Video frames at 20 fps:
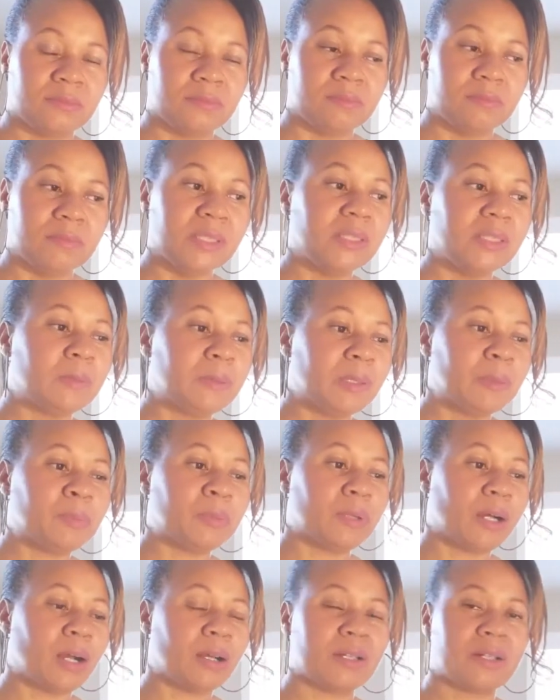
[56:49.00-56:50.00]
Many
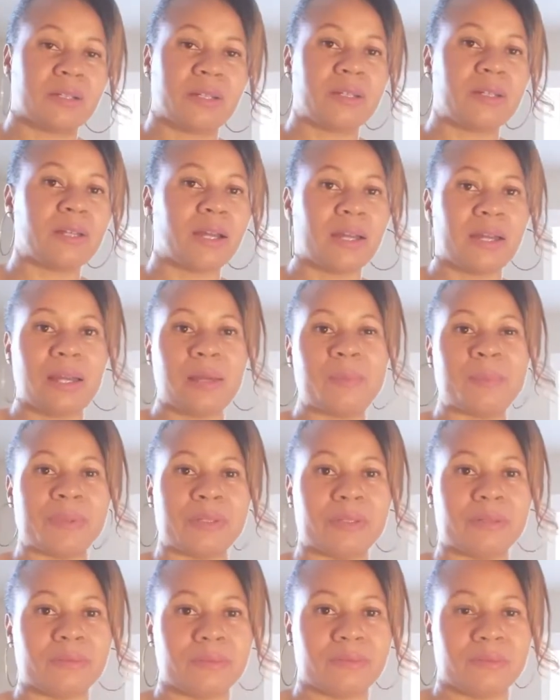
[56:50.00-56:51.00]
people out here, they're not
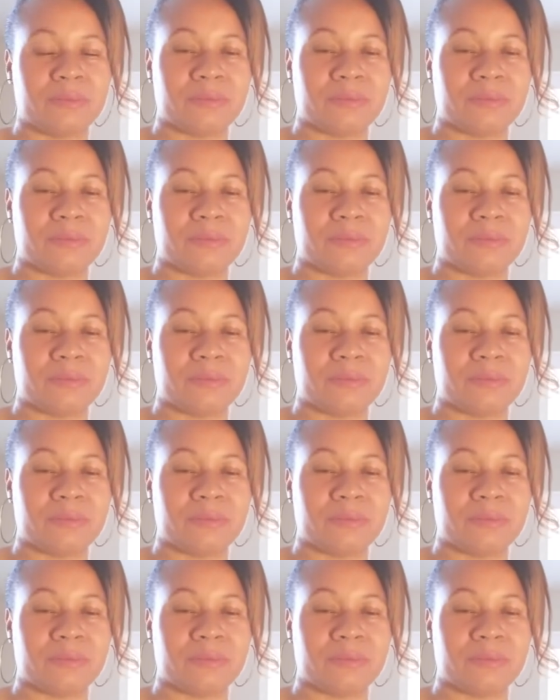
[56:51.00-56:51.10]
happy